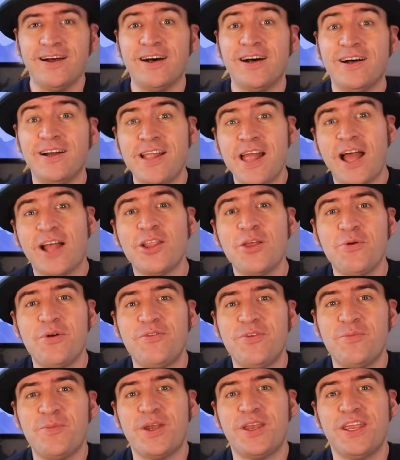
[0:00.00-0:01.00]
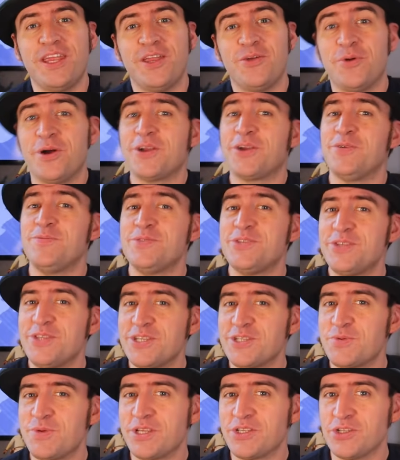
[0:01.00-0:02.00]
Hello everybody, welcome to
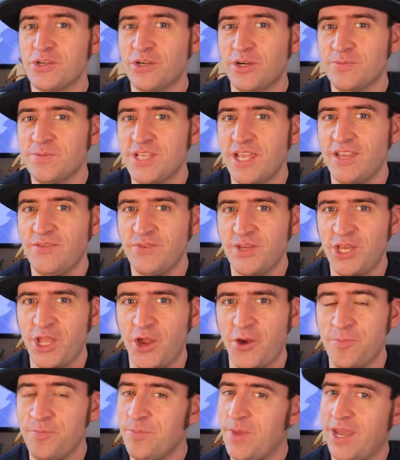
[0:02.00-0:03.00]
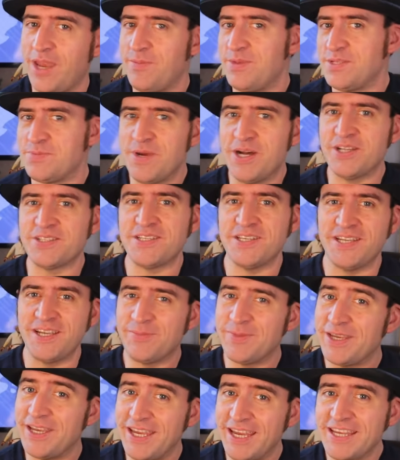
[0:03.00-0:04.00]
this week's update video. My name is Martin.
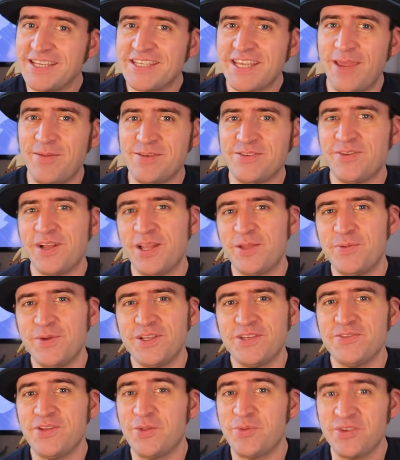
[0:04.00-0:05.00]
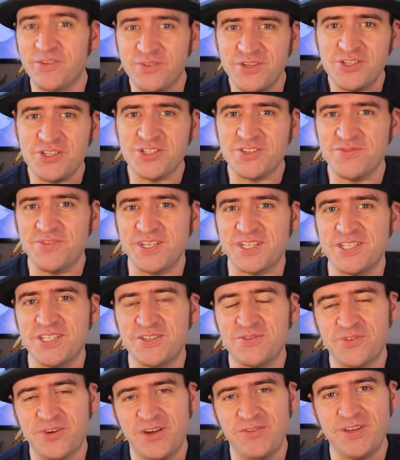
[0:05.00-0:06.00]
I'm an Inkscape developer developing features and
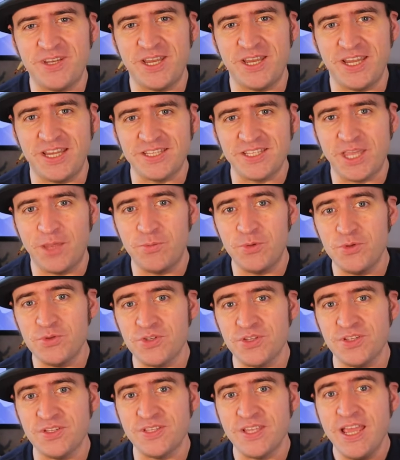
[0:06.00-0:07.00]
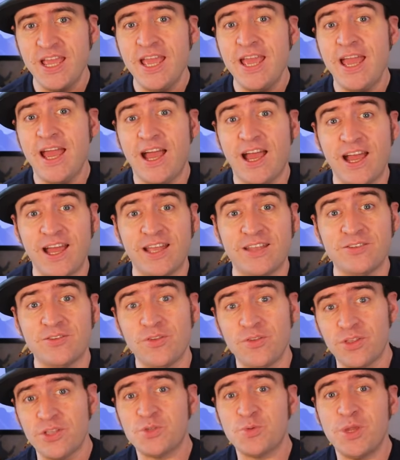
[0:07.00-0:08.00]
fixes for everyday Inkscape users, and
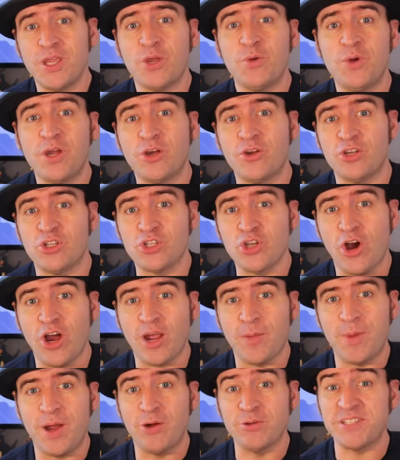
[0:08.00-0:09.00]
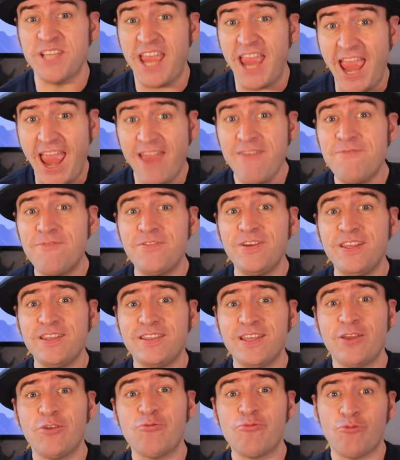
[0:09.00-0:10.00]
this week we're going to talk about
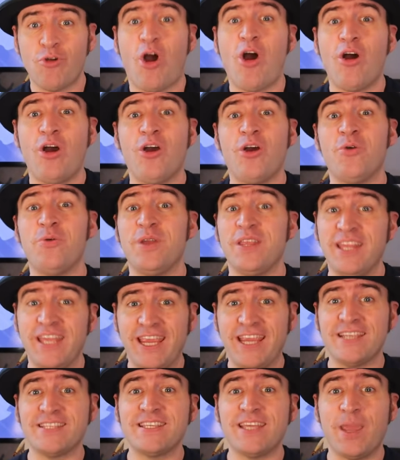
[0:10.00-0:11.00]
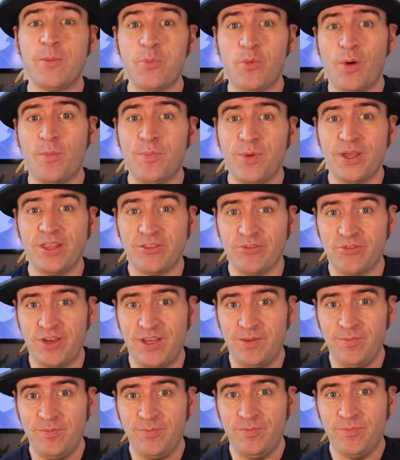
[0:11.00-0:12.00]
everything wrong with Inkscape
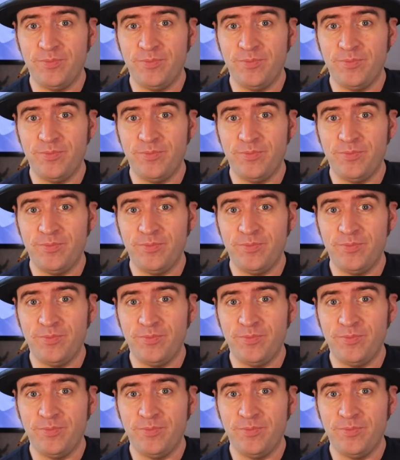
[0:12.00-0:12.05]
1.3